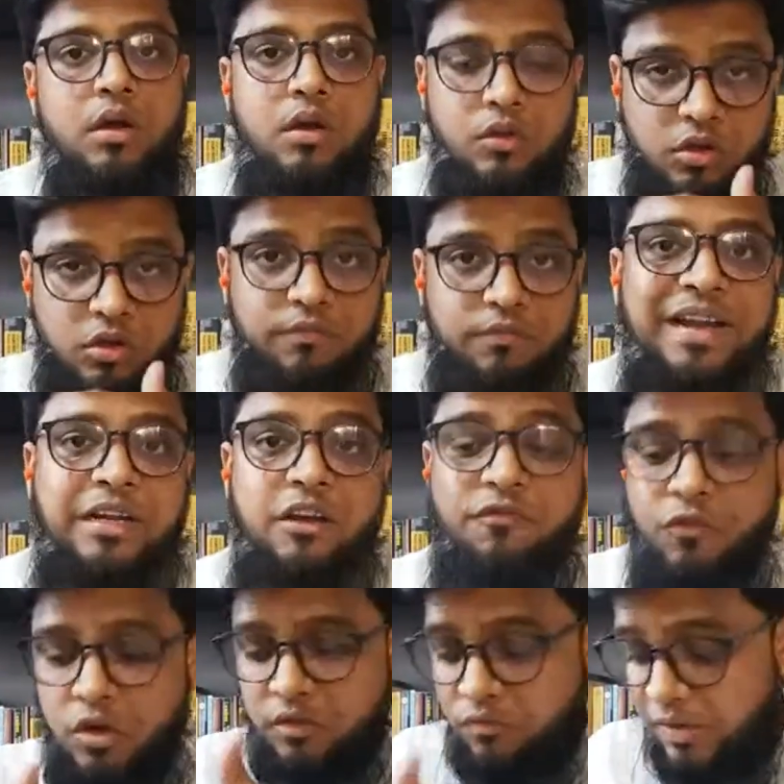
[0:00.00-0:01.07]
So vital
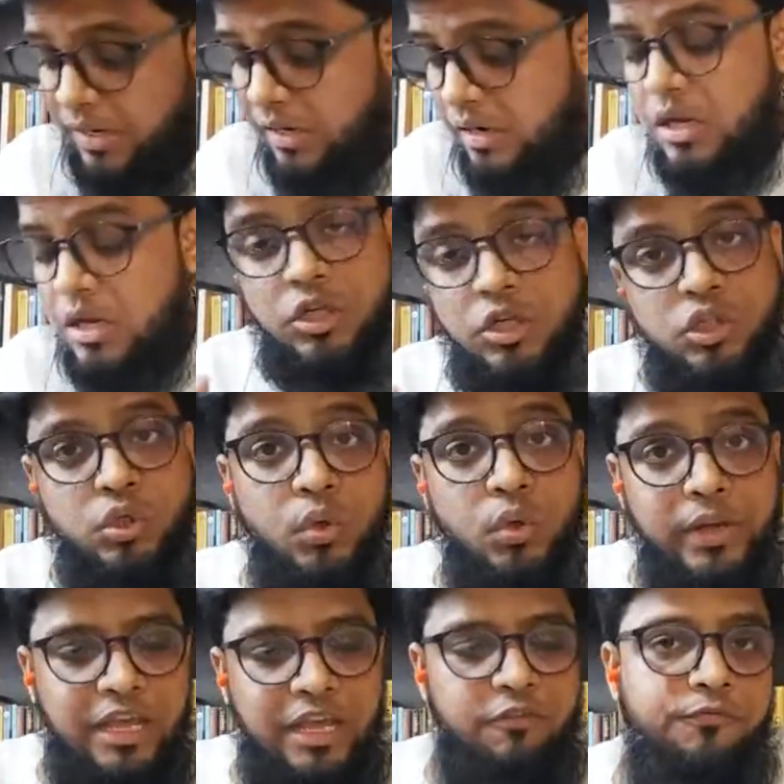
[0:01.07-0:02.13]
force will
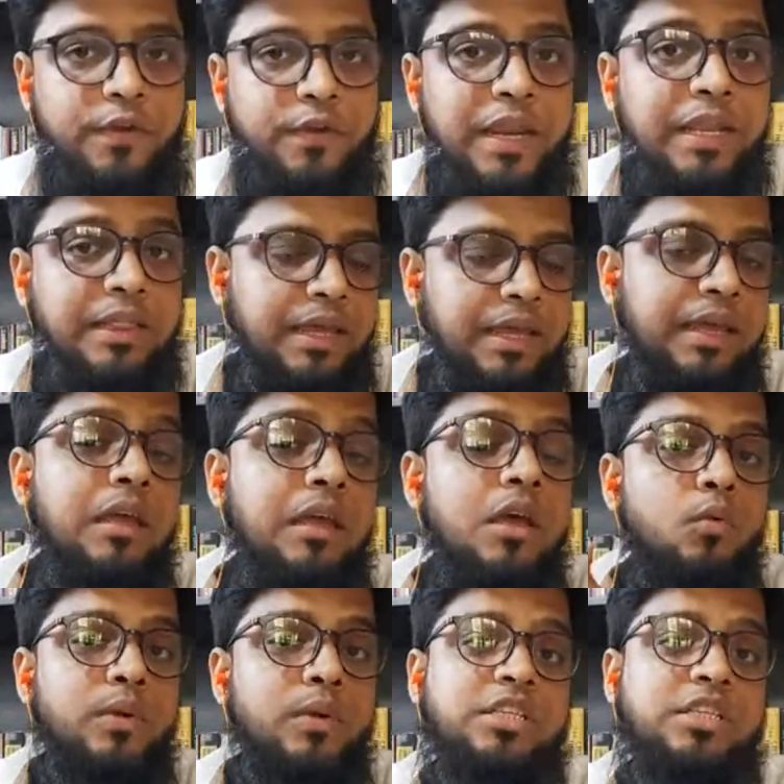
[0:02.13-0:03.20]
do everything
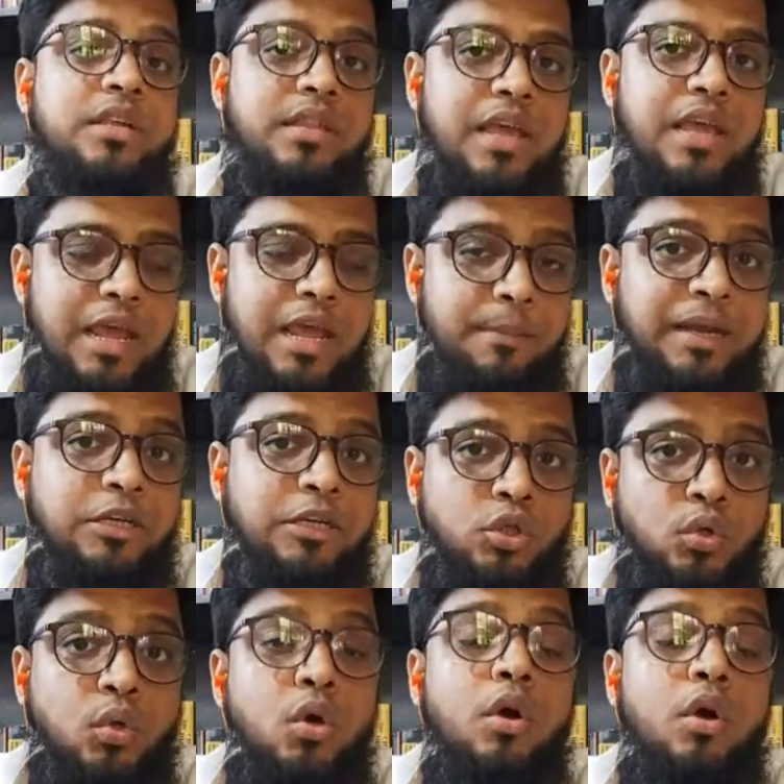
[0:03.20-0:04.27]
which is able
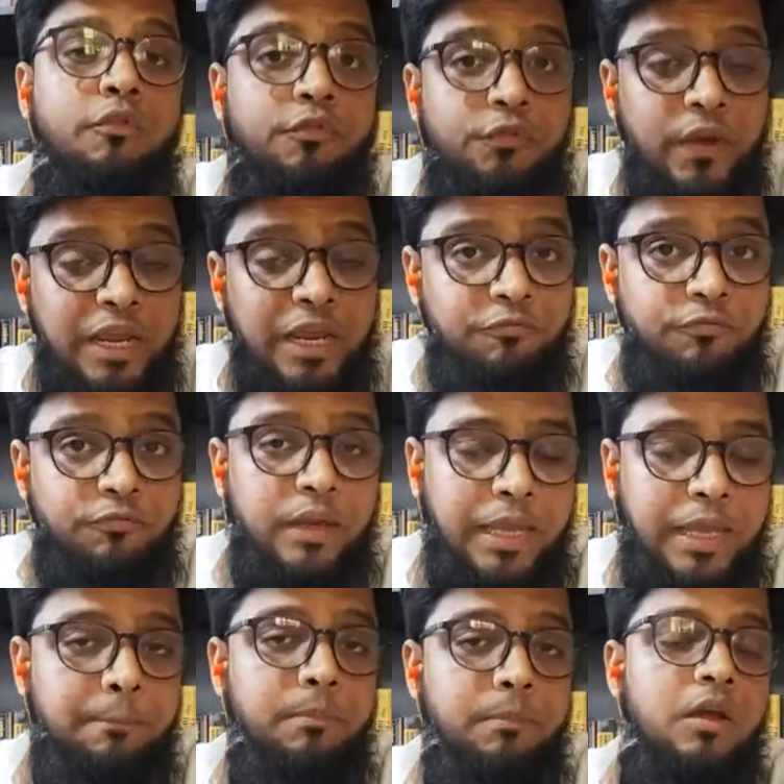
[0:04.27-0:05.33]
to free
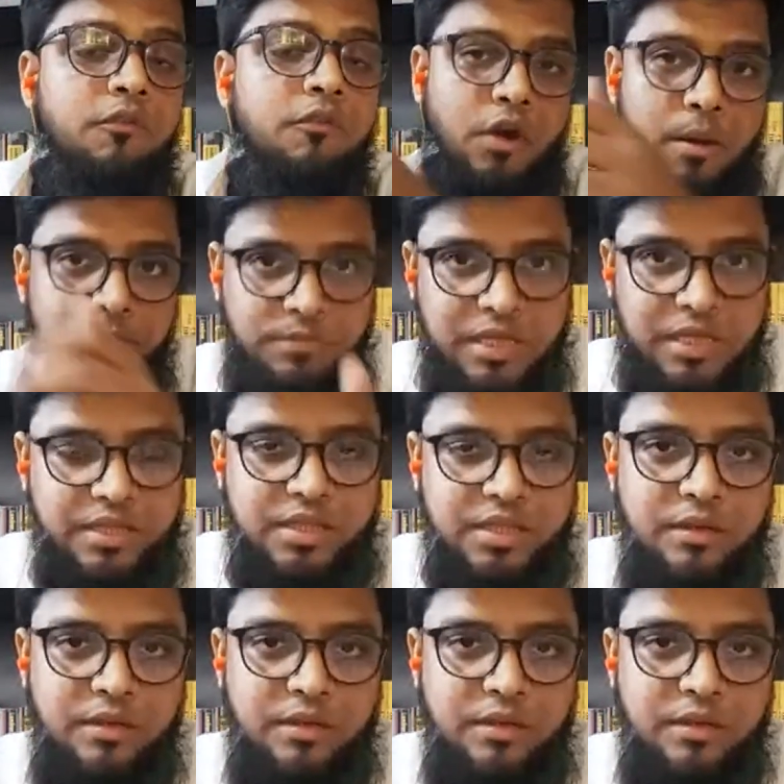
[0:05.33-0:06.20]
him from this.